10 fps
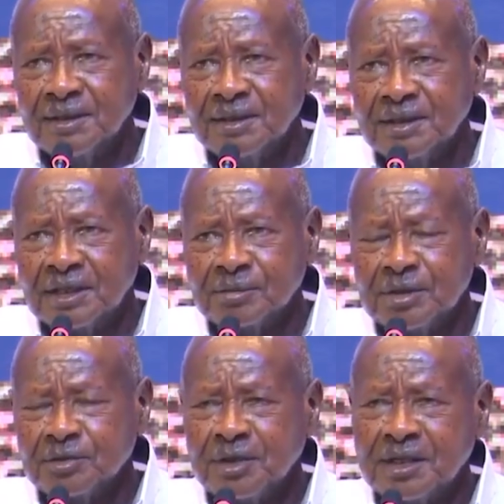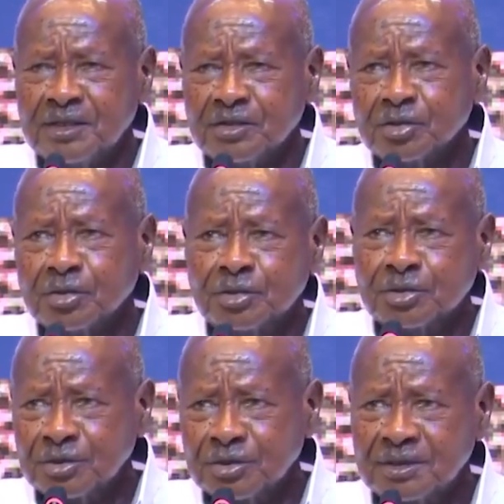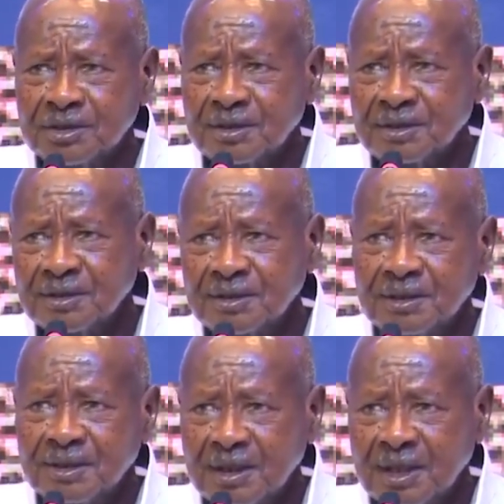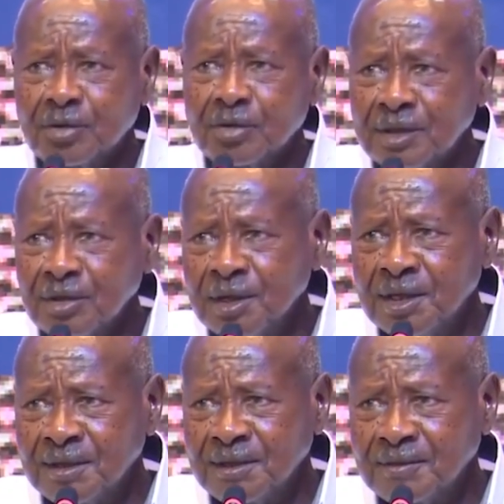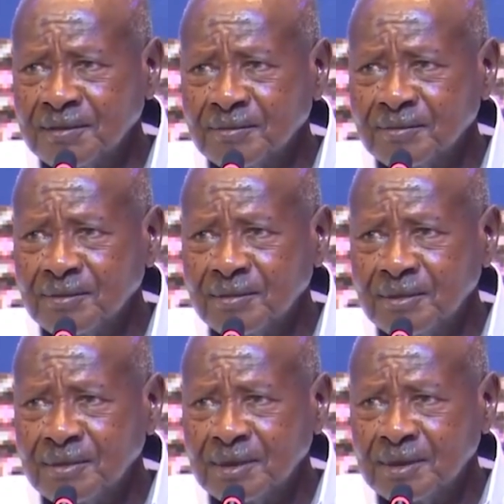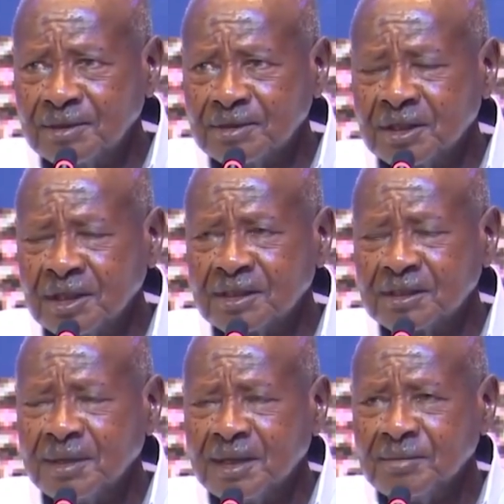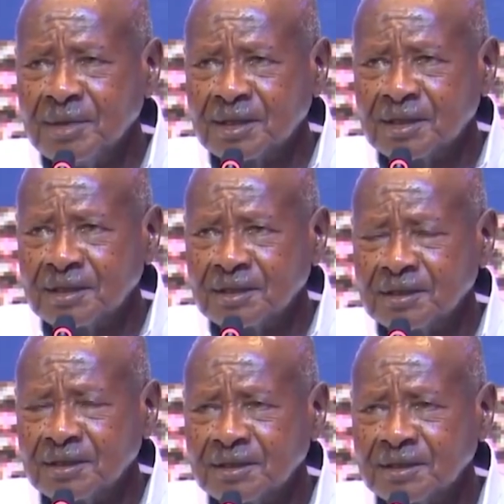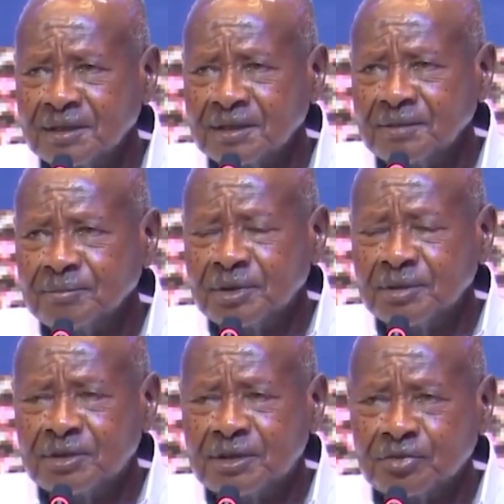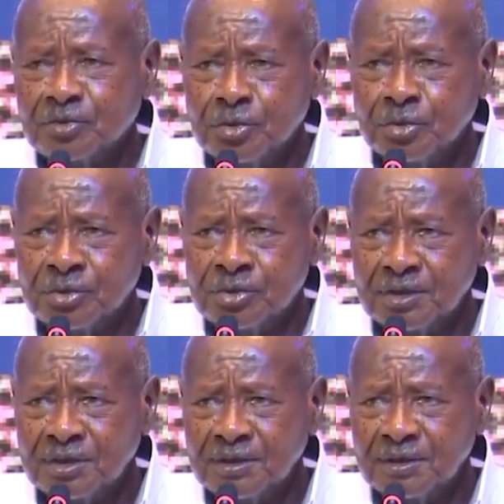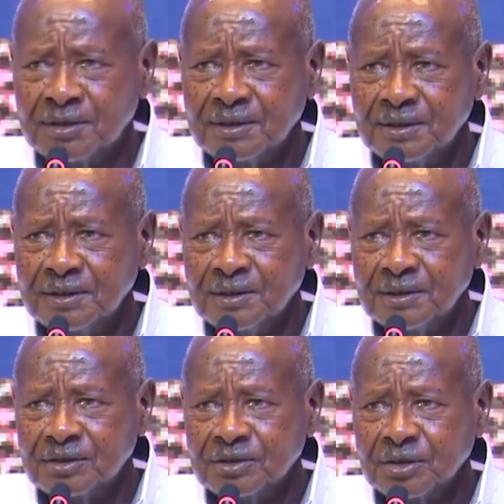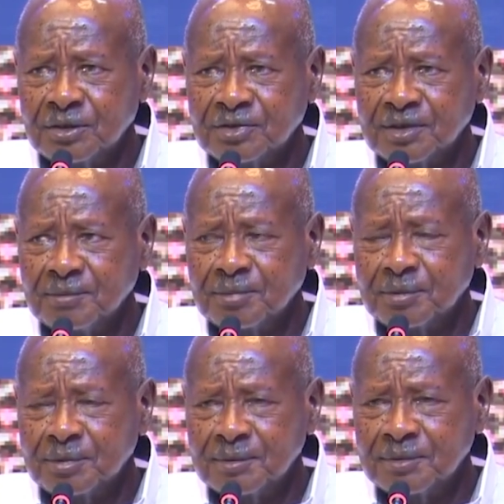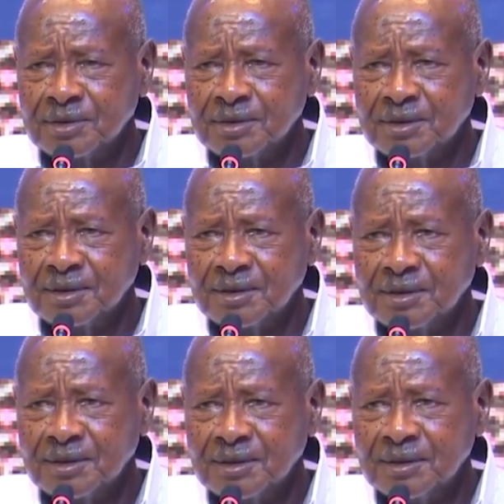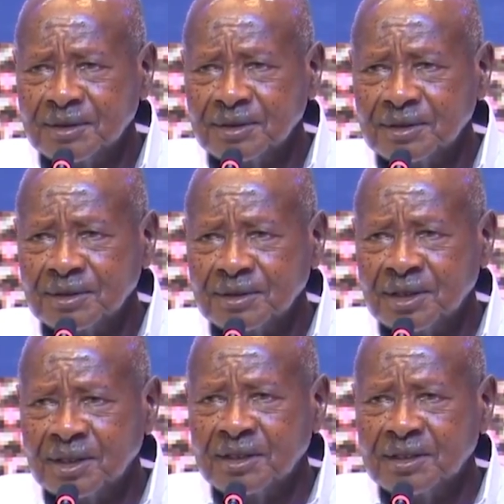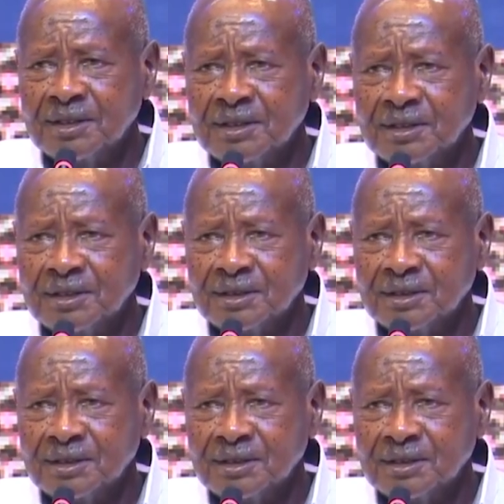has been finding solutions along the way. Started by making primitive tools to solve some problems. Then,